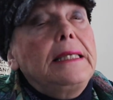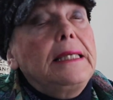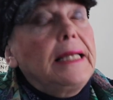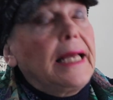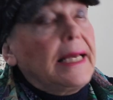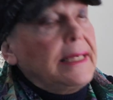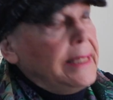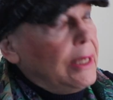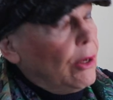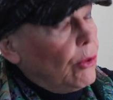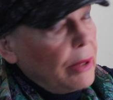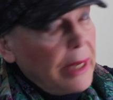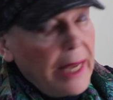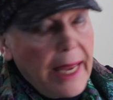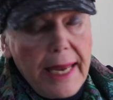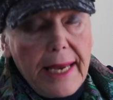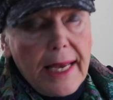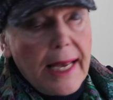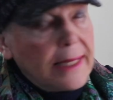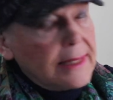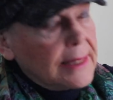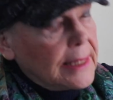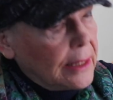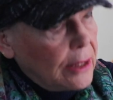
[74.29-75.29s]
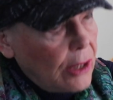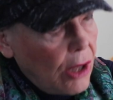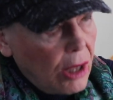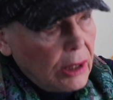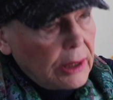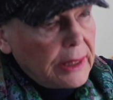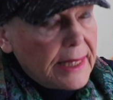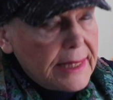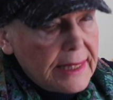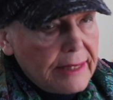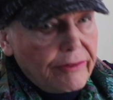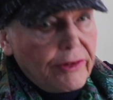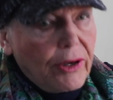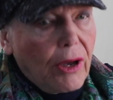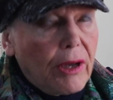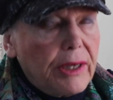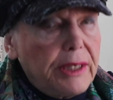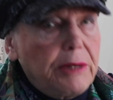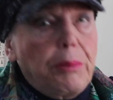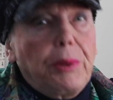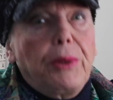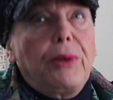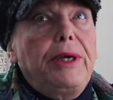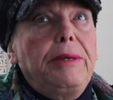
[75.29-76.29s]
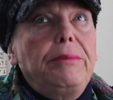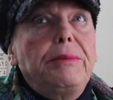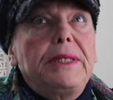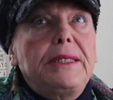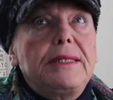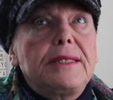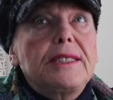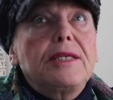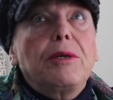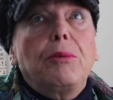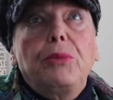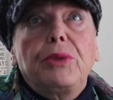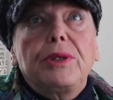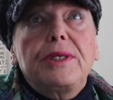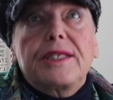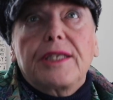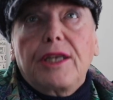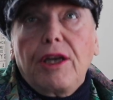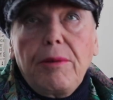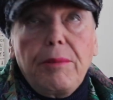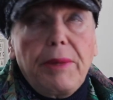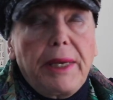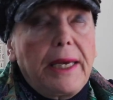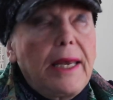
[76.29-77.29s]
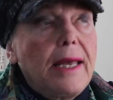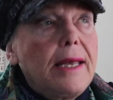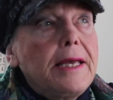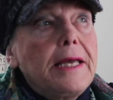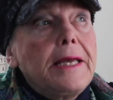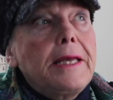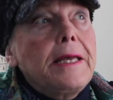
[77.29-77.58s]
I said, okay, as long as I've got an appointment, someone's coming.